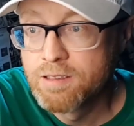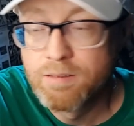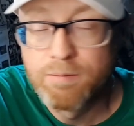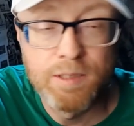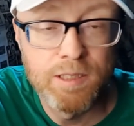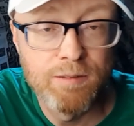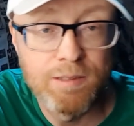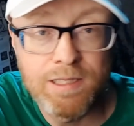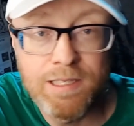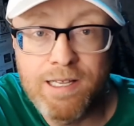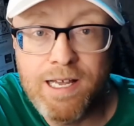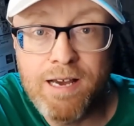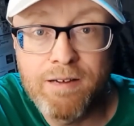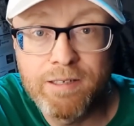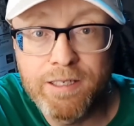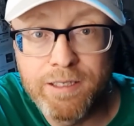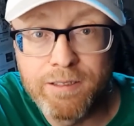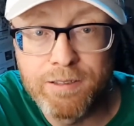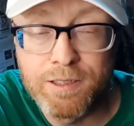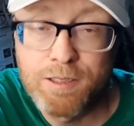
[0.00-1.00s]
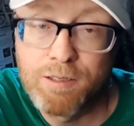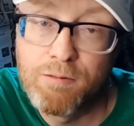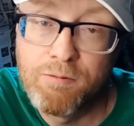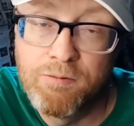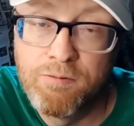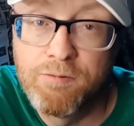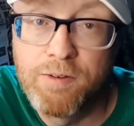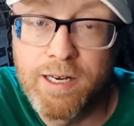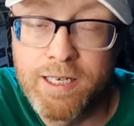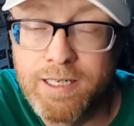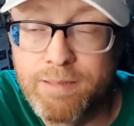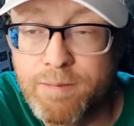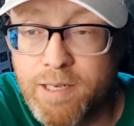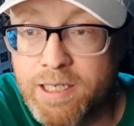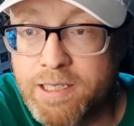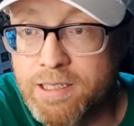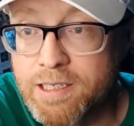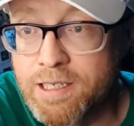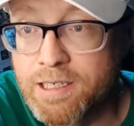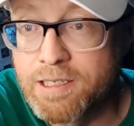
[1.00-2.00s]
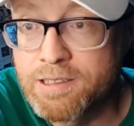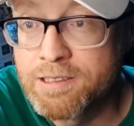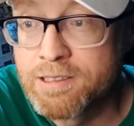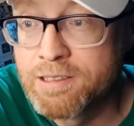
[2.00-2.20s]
But he was a loud eater, so fuck him, I guess.